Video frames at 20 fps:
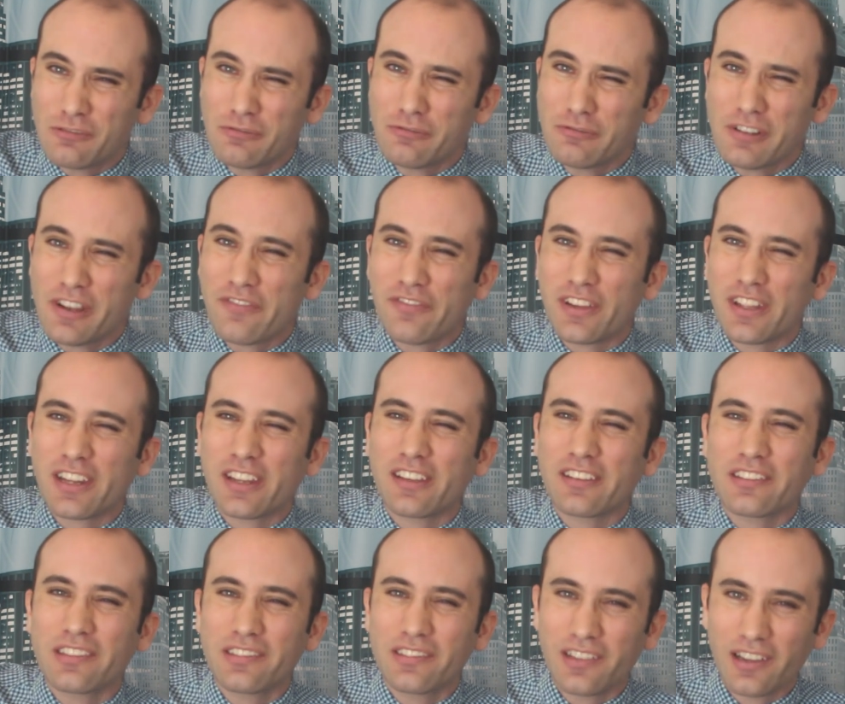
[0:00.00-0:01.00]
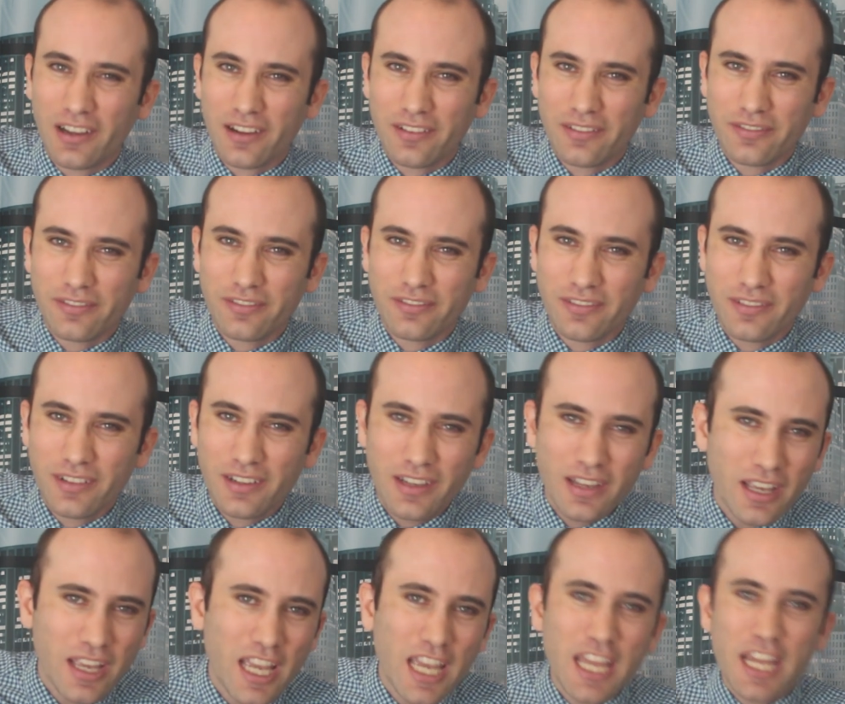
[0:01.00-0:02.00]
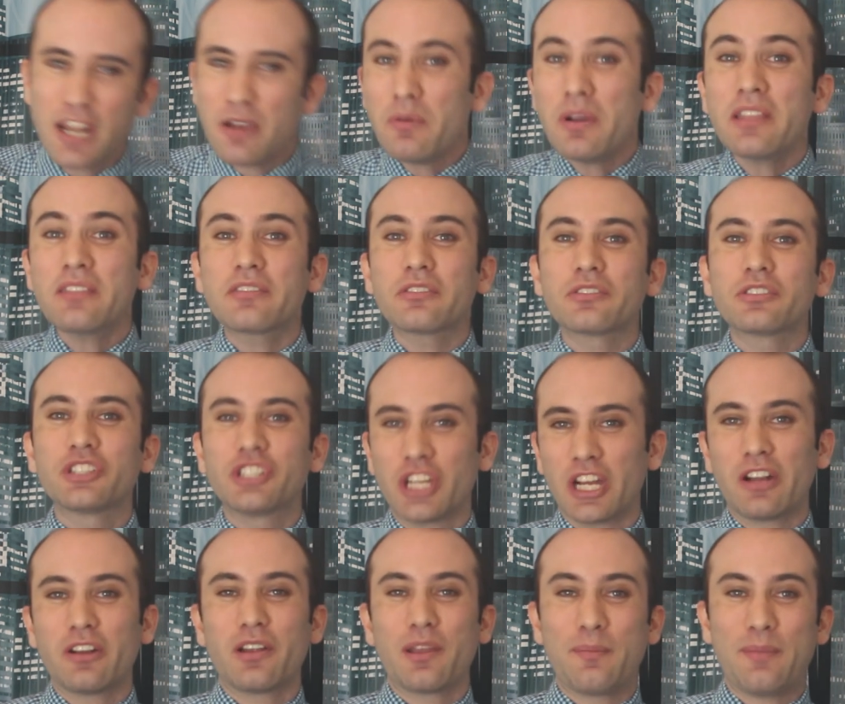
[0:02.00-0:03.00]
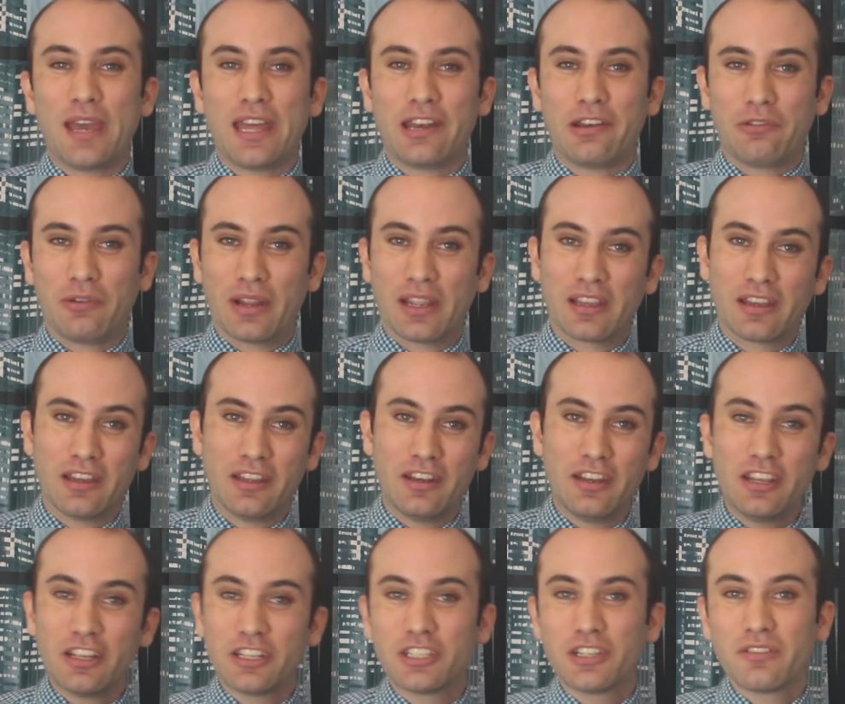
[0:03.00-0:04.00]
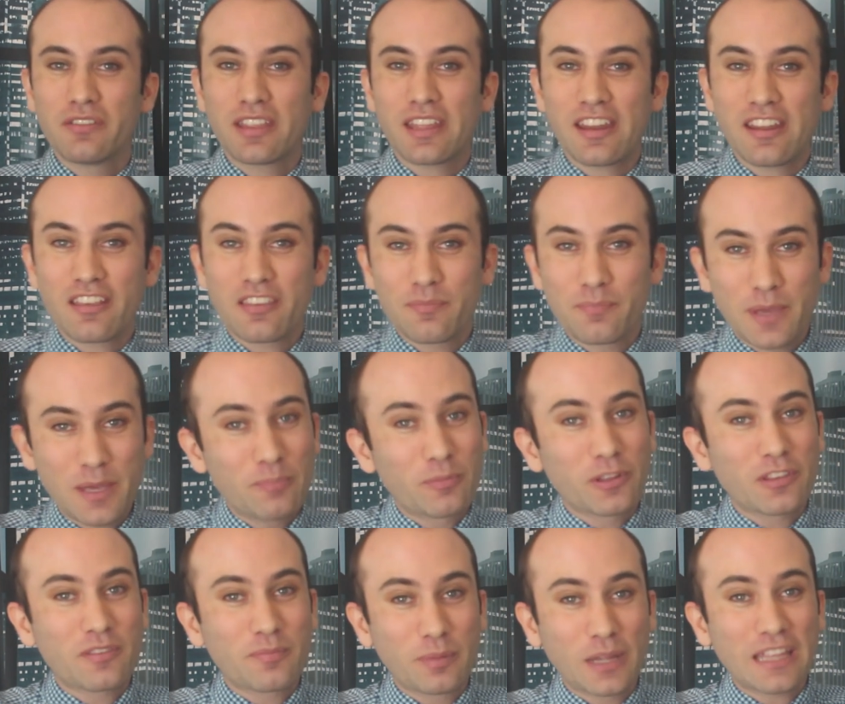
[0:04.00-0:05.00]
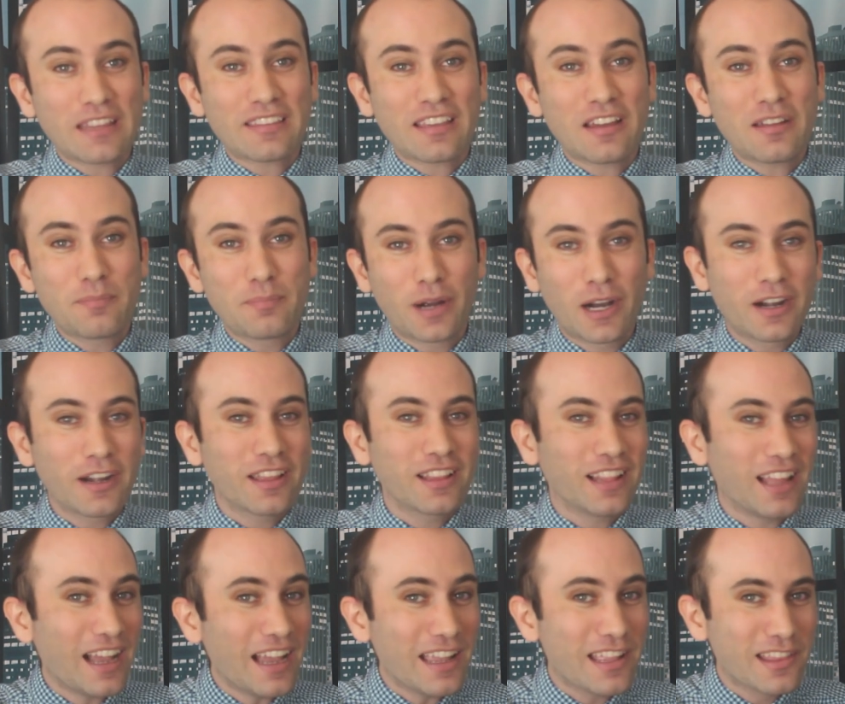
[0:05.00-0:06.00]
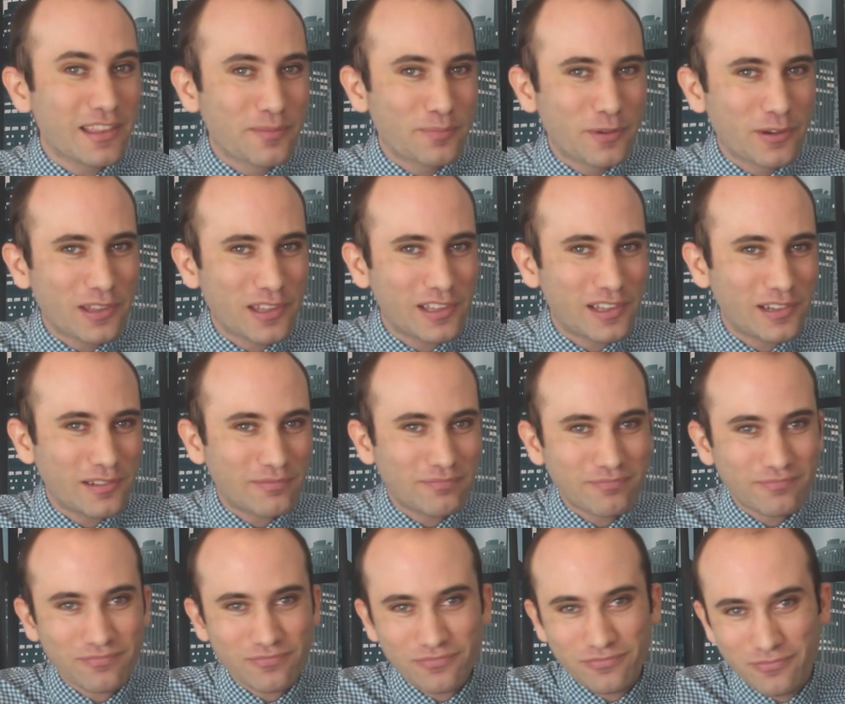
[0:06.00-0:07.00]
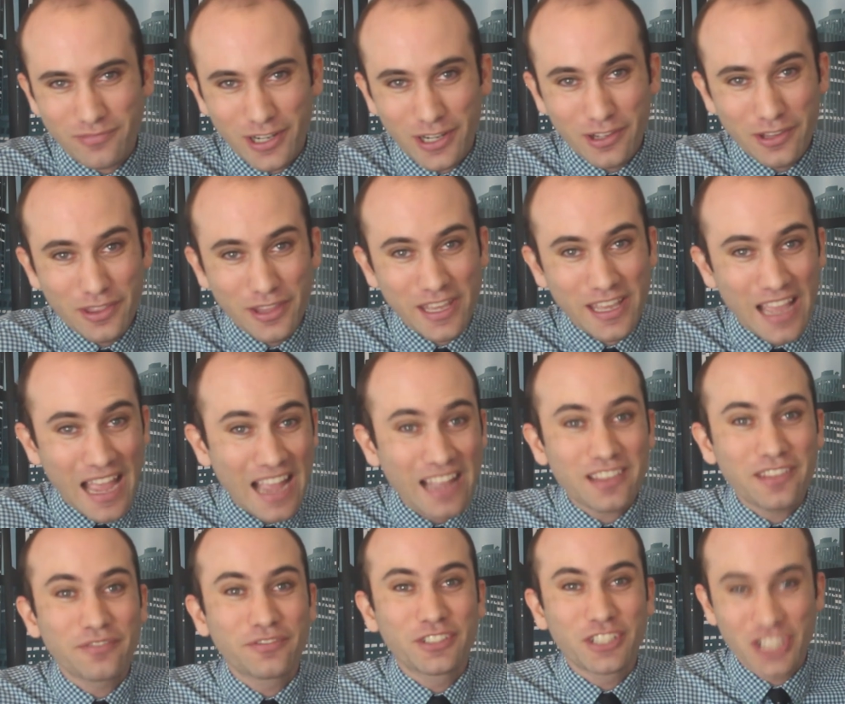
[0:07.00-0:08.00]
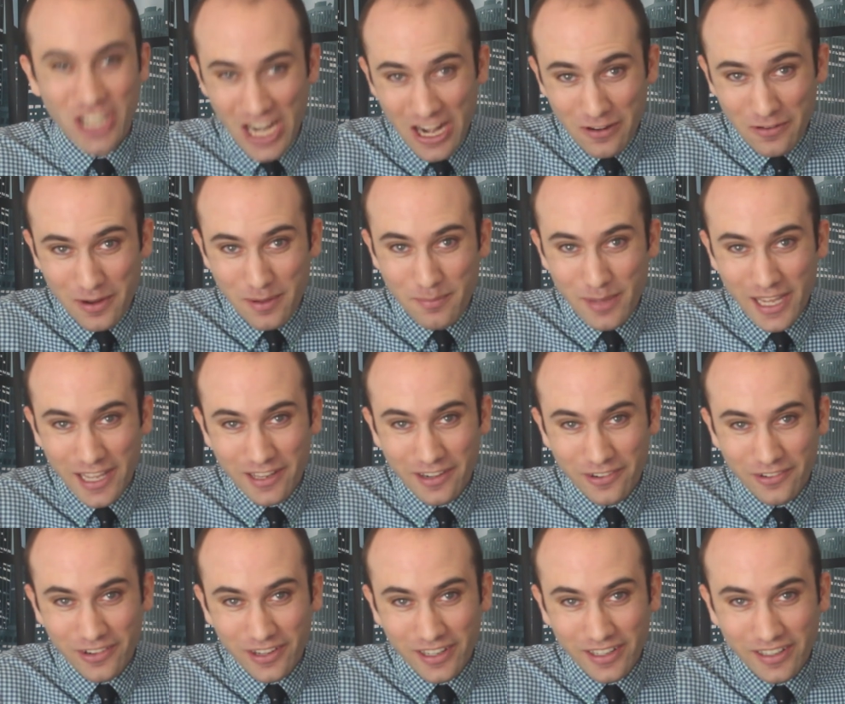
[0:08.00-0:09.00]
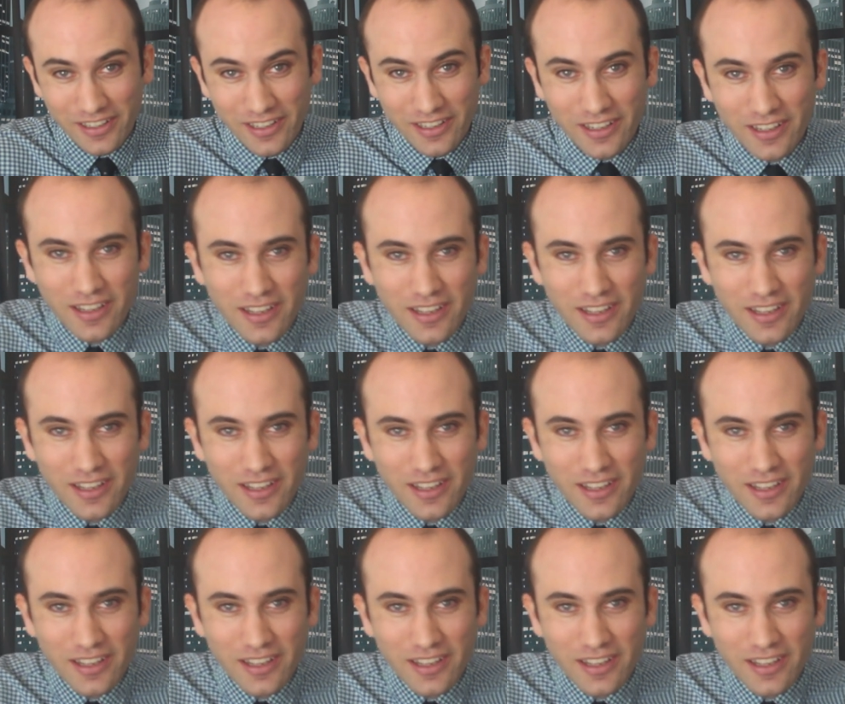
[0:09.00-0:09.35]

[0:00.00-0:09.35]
Riveting stuff. Now enter gerrymandering, an issue that has people split down party lines more than, well, the act of gerrymandering.